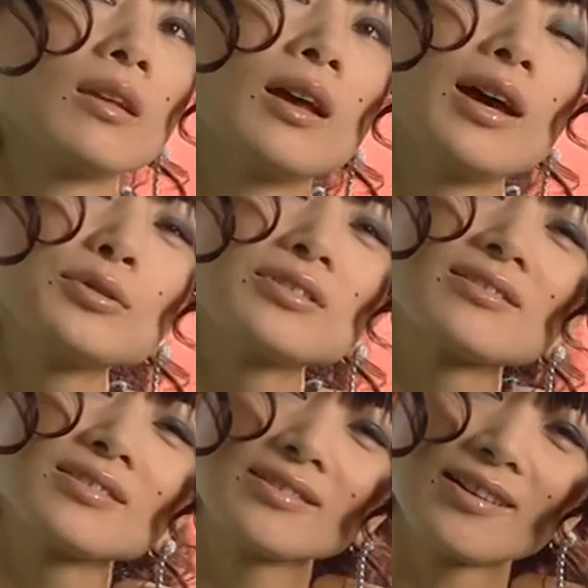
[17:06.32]
I was
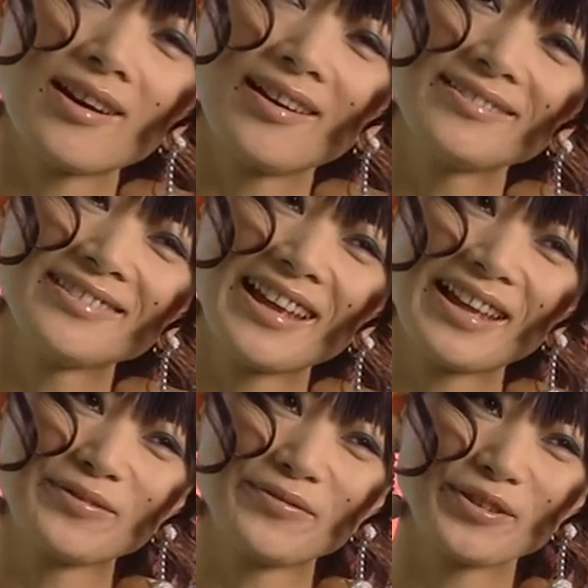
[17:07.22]
just in Cannes. I
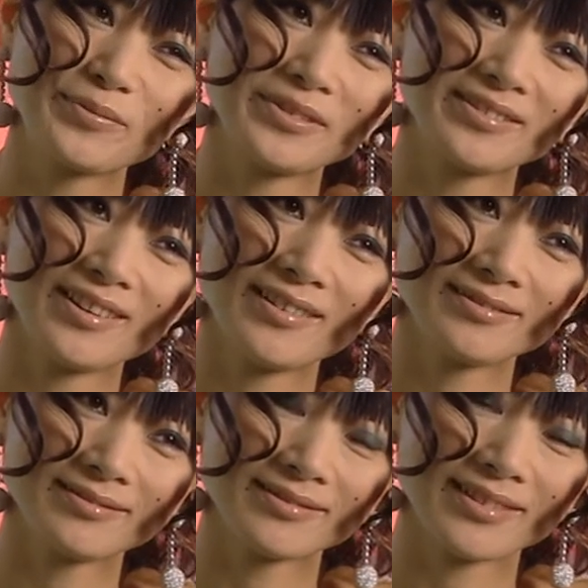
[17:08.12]
had a film in a
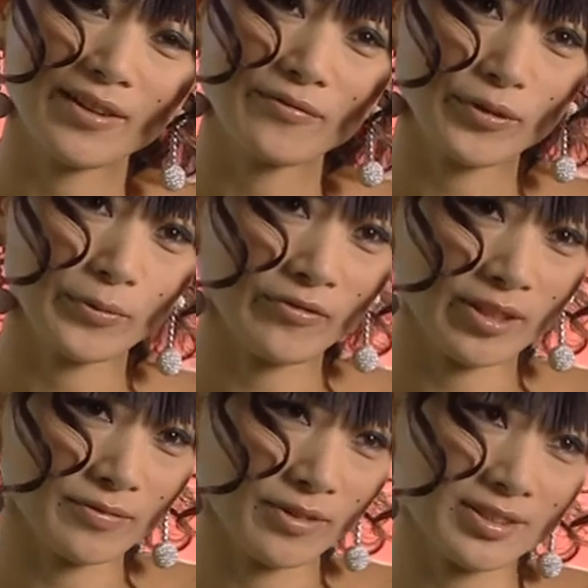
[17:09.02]
Cannes Film
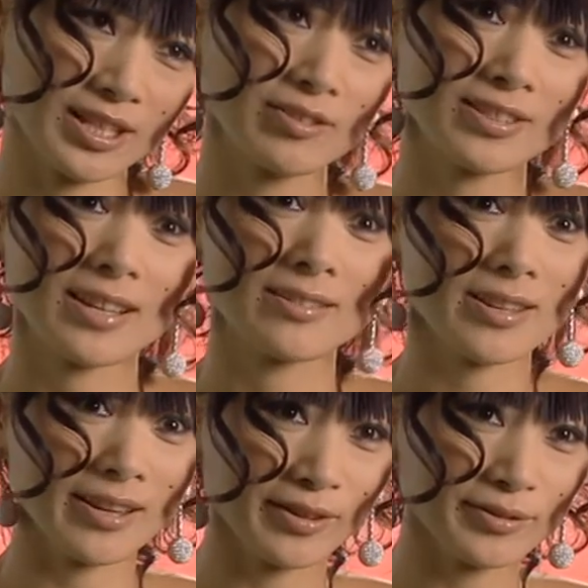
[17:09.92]
Festival, Southland
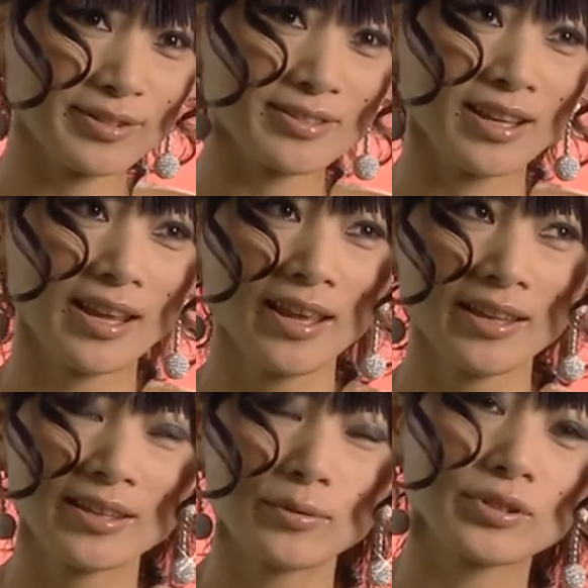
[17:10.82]
Tales.
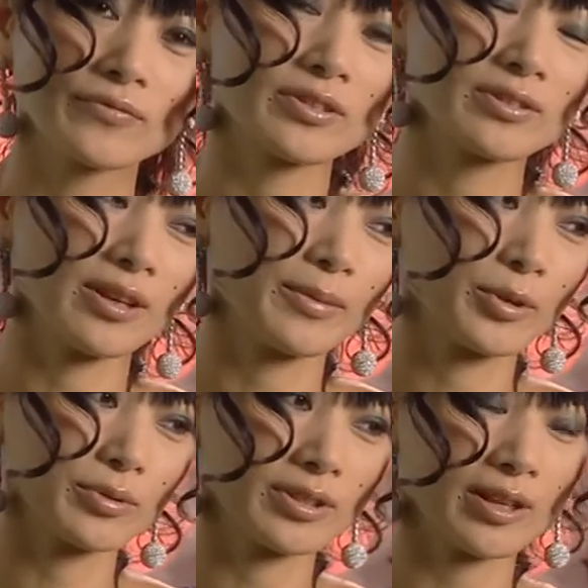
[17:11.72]
That was the first time I
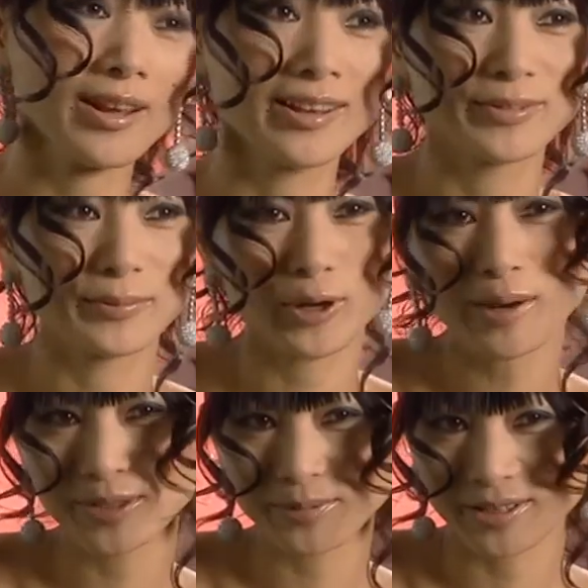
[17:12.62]
was in Cannes. I
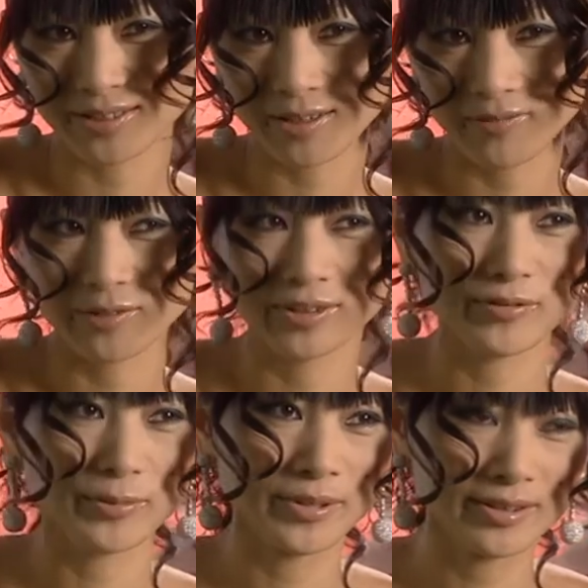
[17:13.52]
promised myself I will
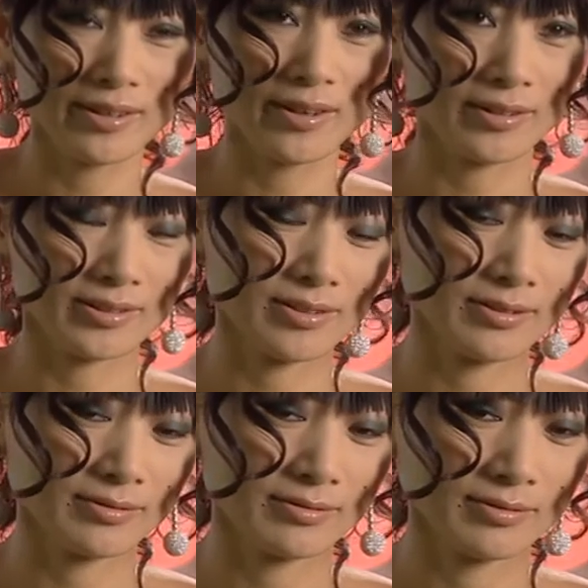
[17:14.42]
never be there
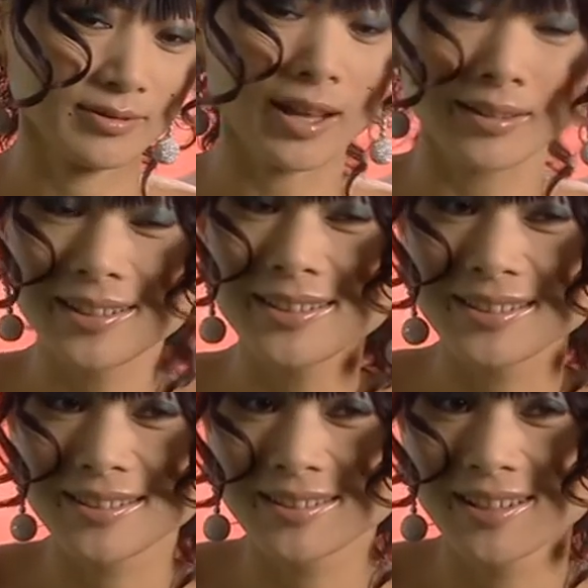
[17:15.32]

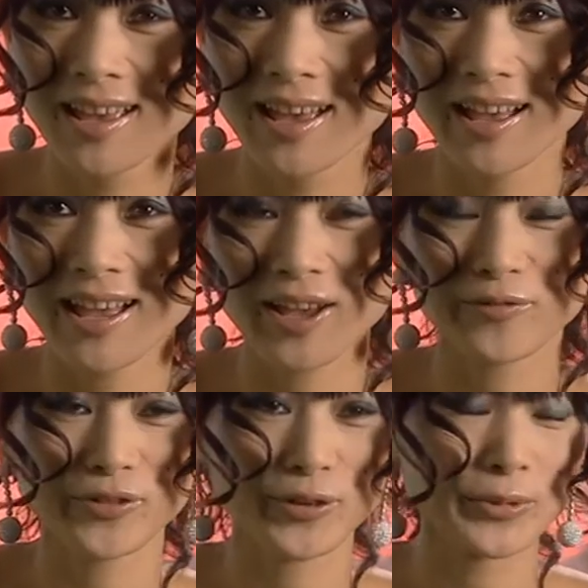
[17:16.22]
unless I
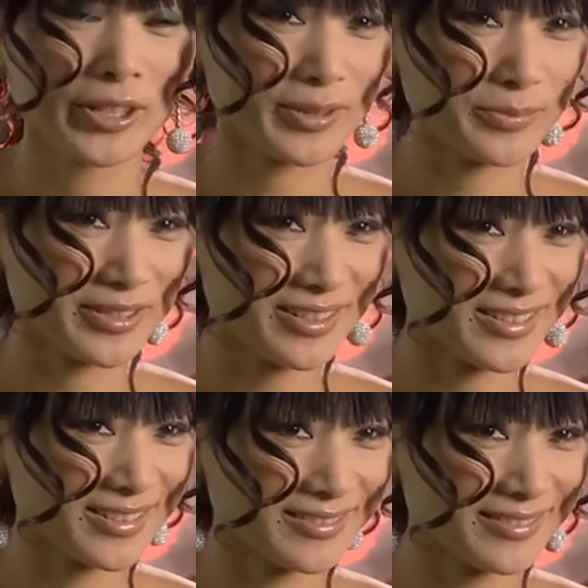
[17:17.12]
have filming
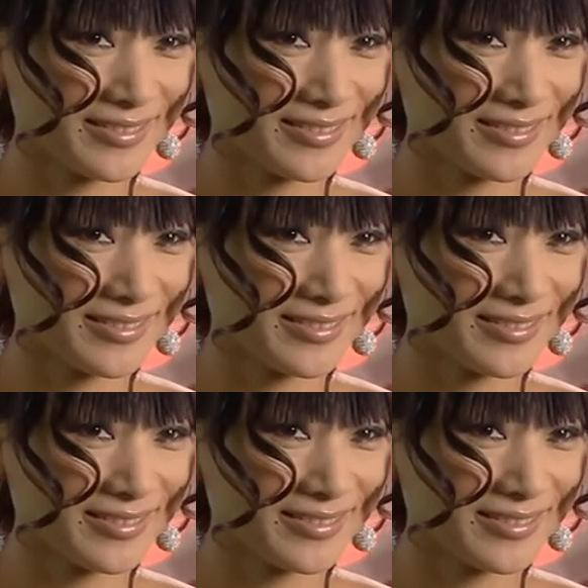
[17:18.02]
competition.